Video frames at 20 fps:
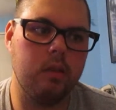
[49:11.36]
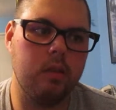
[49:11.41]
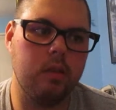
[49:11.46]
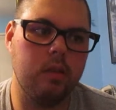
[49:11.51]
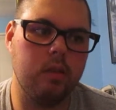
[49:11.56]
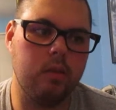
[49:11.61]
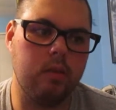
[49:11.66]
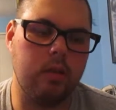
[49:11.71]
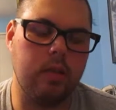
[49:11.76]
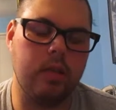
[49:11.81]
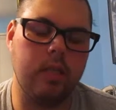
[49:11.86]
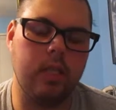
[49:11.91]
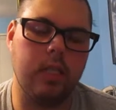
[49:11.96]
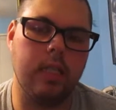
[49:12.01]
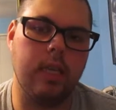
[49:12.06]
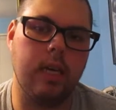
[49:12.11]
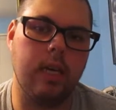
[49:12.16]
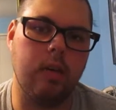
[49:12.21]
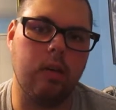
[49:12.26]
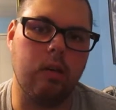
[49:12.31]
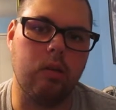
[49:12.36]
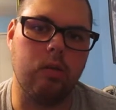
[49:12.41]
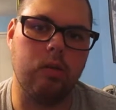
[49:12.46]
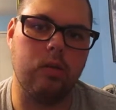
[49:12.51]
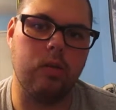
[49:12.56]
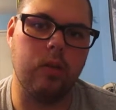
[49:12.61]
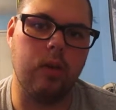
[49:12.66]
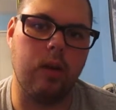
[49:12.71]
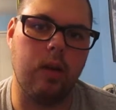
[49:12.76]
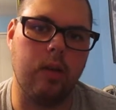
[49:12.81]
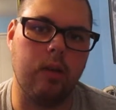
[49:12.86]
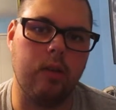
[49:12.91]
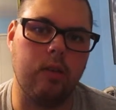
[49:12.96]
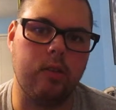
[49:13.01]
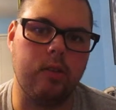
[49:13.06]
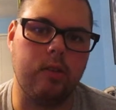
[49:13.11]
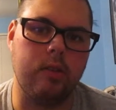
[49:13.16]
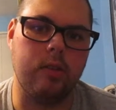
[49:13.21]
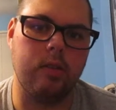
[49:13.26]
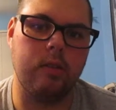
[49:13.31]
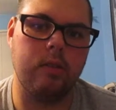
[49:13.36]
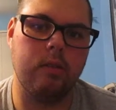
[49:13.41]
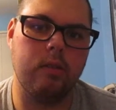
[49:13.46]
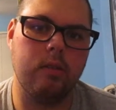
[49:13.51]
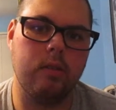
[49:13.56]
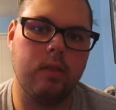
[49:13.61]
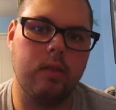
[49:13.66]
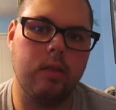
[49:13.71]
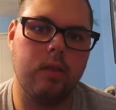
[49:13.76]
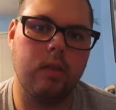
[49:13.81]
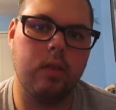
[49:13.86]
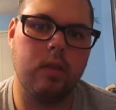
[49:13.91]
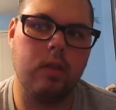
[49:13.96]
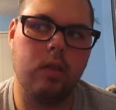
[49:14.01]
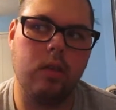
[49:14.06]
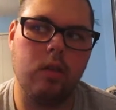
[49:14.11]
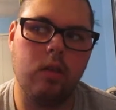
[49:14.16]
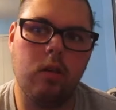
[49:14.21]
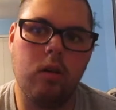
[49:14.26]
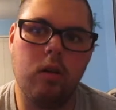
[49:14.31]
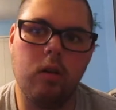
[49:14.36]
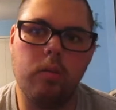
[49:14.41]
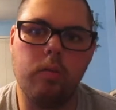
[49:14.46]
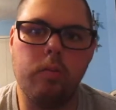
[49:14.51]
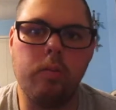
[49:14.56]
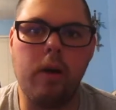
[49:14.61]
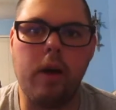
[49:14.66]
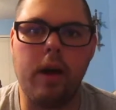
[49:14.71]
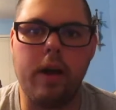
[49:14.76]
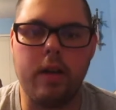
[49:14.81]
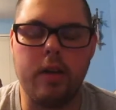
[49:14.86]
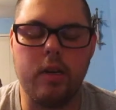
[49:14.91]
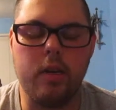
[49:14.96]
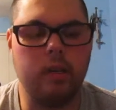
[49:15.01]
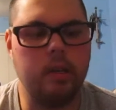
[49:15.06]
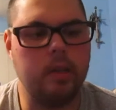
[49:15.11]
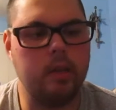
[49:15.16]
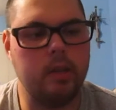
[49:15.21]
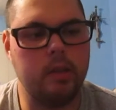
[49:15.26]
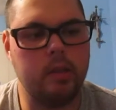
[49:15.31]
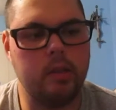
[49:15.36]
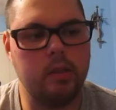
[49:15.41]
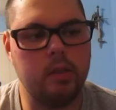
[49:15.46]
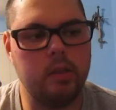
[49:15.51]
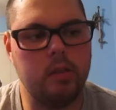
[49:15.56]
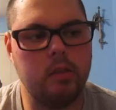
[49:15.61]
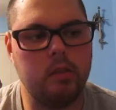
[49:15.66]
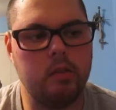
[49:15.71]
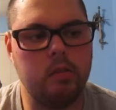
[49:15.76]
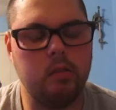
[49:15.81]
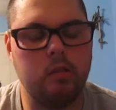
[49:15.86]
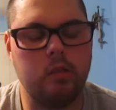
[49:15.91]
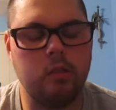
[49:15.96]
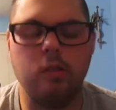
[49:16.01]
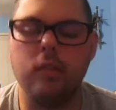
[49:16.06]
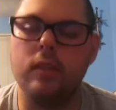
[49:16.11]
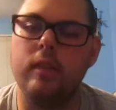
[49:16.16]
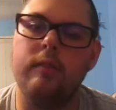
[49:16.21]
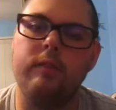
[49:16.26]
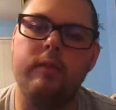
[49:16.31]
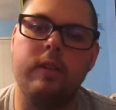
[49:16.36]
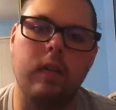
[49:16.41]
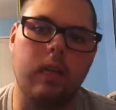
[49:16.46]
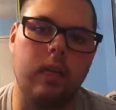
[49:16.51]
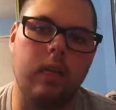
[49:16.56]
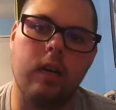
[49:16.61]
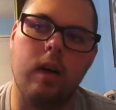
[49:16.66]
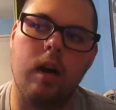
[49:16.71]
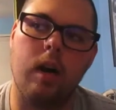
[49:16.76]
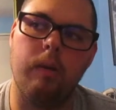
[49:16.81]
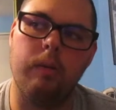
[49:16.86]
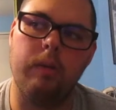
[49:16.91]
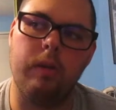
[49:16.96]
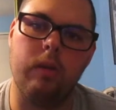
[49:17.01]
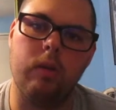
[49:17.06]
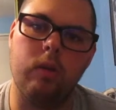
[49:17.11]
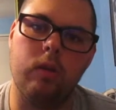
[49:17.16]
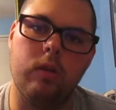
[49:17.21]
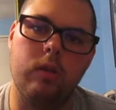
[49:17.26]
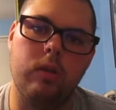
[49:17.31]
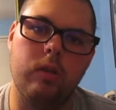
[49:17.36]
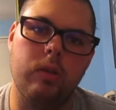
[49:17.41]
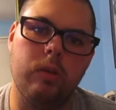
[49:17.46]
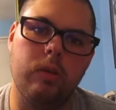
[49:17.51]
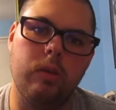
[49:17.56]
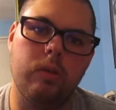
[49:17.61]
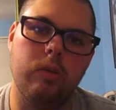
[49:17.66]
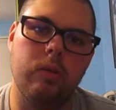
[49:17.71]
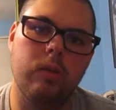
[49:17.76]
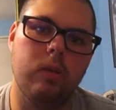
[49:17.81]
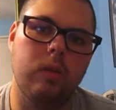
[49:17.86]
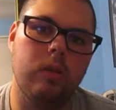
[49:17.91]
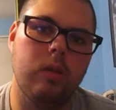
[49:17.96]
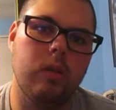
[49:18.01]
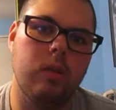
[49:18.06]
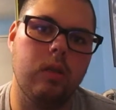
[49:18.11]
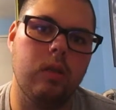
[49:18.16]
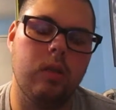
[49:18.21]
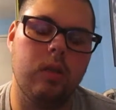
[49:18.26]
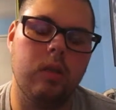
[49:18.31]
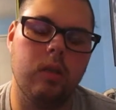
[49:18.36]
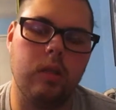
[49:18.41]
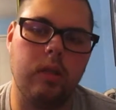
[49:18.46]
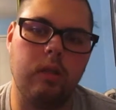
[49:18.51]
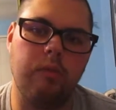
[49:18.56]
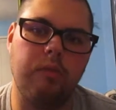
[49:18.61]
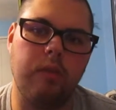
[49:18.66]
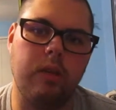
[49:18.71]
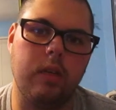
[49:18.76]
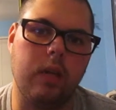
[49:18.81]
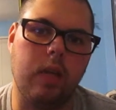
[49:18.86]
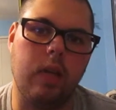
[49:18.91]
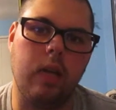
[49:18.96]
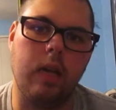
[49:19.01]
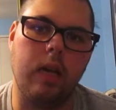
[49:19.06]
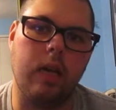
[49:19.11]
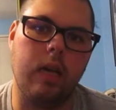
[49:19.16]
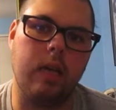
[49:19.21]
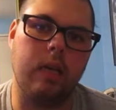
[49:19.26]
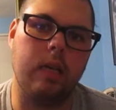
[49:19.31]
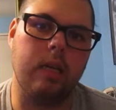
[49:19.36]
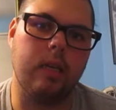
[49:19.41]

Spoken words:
reaching out to others by leaving a comment or two, leaving a like,